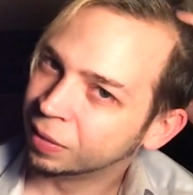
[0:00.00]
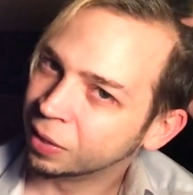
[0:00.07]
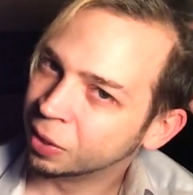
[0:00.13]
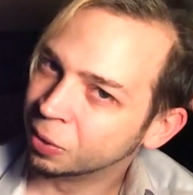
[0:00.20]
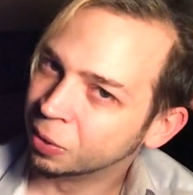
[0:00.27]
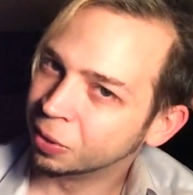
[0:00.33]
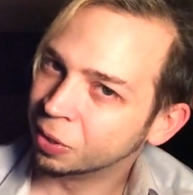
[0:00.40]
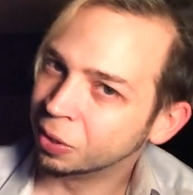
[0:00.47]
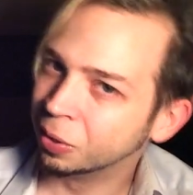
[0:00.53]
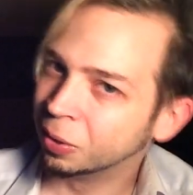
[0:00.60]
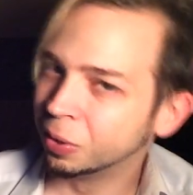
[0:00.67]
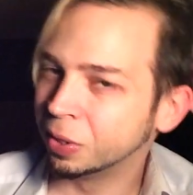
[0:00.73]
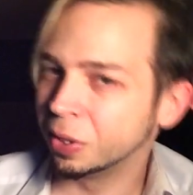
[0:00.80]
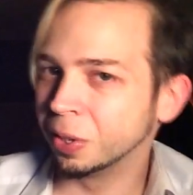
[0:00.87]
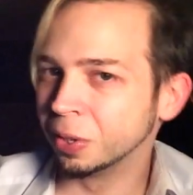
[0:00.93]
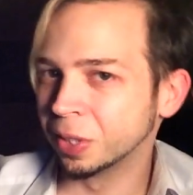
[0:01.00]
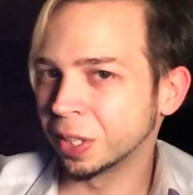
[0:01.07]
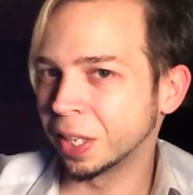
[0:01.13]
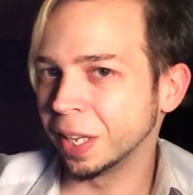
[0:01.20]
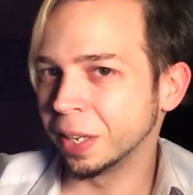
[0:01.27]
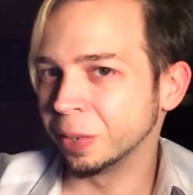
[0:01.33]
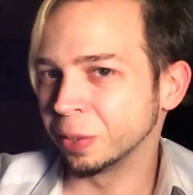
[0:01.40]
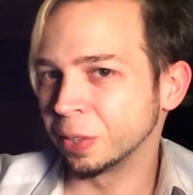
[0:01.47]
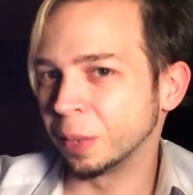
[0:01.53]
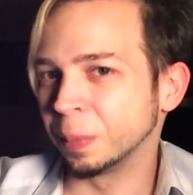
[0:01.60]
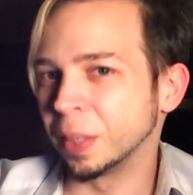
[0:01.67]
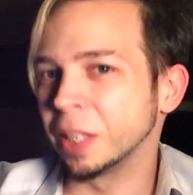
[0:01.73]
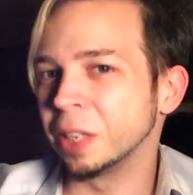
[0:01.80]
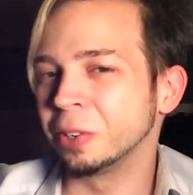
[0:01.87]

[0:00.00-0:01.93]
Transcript: Yosuke or something.